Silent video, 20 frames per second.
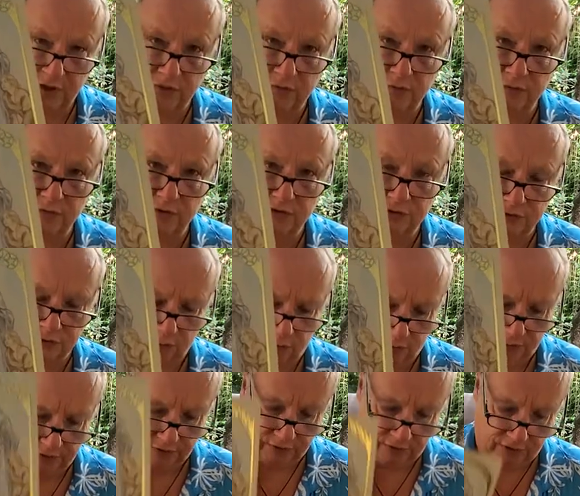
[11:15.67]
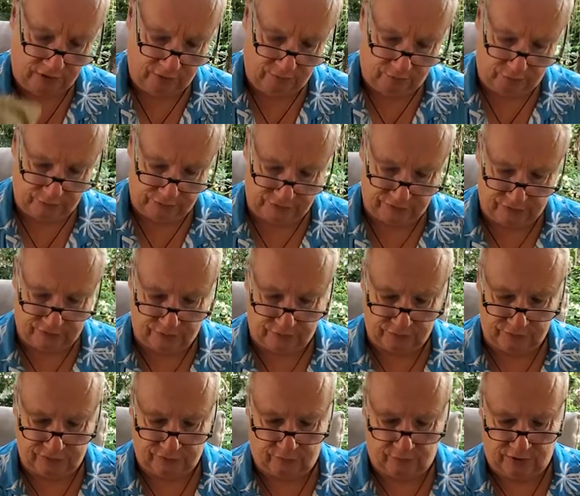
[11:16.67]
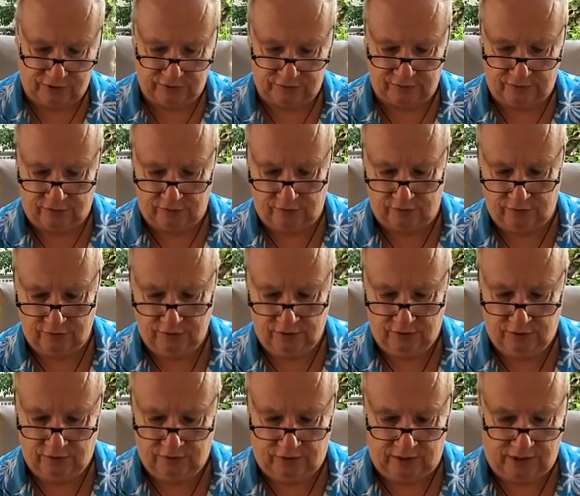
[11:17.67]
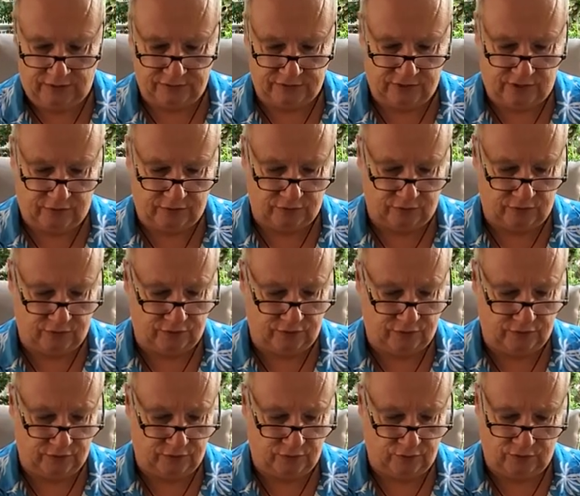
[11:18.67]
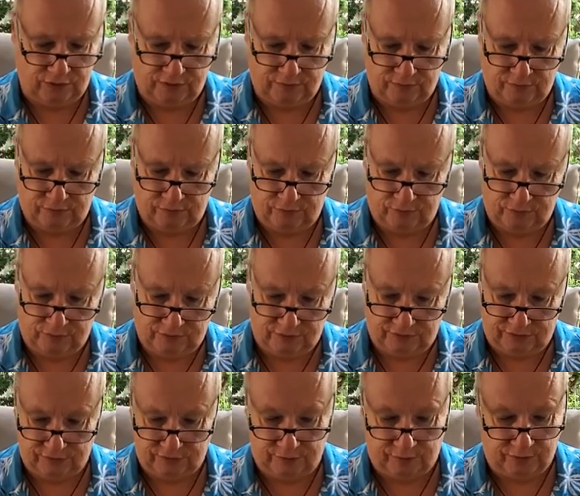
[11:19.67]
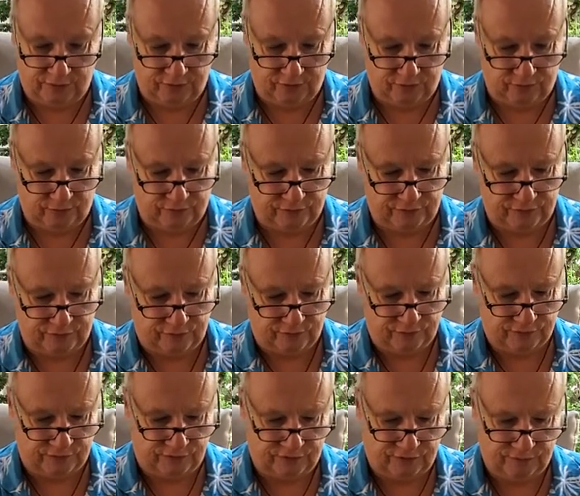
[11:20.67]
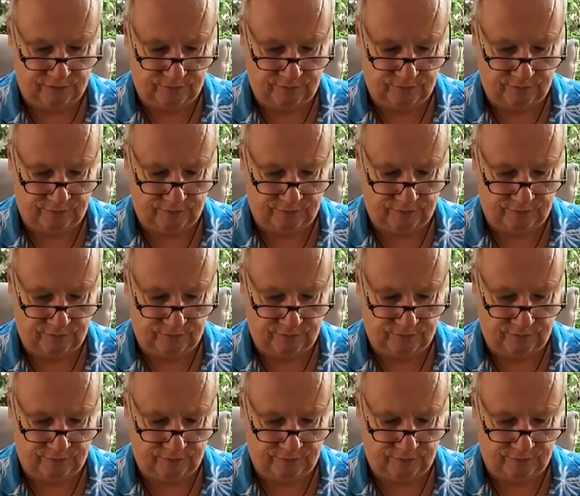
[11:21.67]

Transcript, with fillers: to restoring the Empress energy right there. That's how you're going to do it, through Six of Pentacles energy.